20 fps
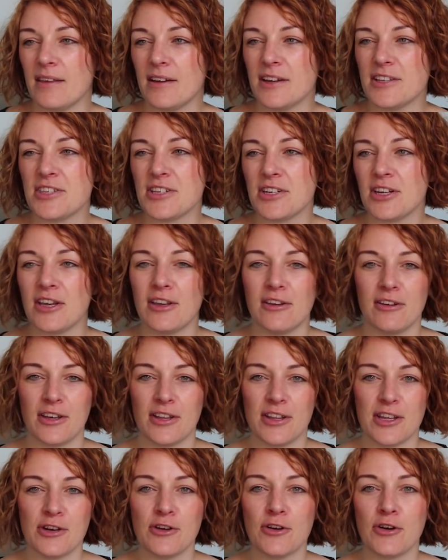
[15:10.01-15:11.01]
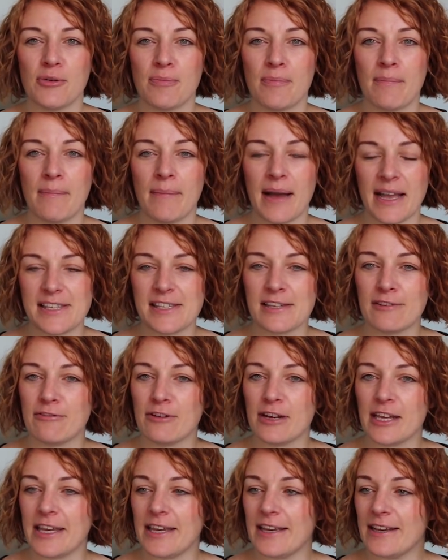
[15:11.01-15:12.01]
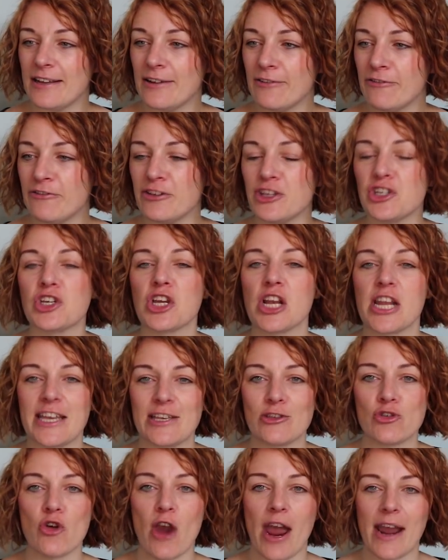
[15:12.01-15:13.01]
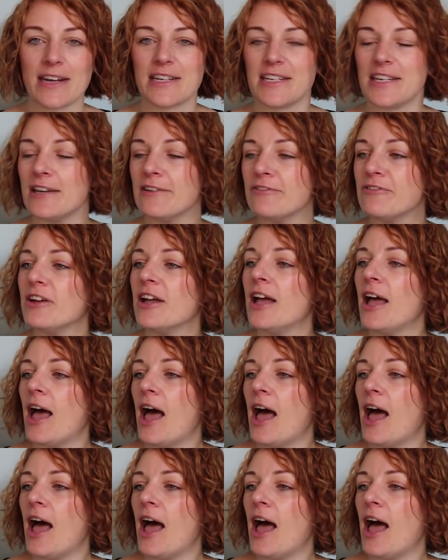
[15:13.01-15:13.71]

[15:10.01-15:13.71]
I don't know, they're not massively visually attractive,